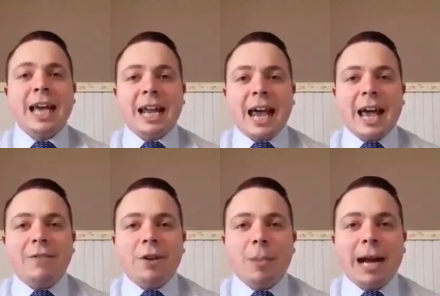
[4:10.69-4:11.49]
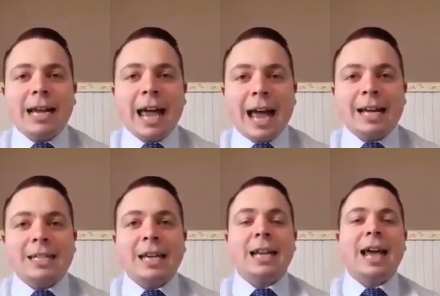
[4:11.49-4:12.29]
And everybody
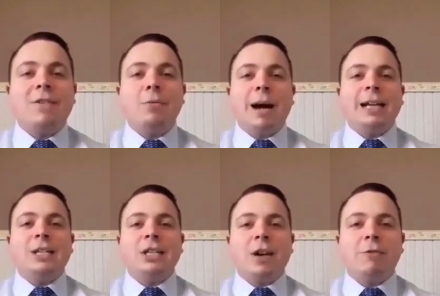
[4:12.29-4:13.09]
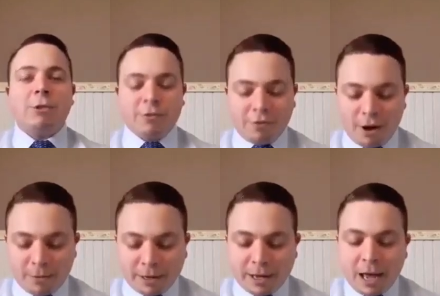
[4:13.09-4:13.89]
has it, and everybody's suffering
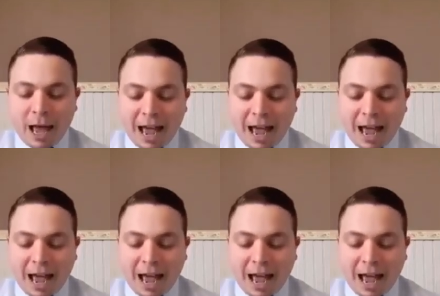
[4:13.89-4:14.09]
from it.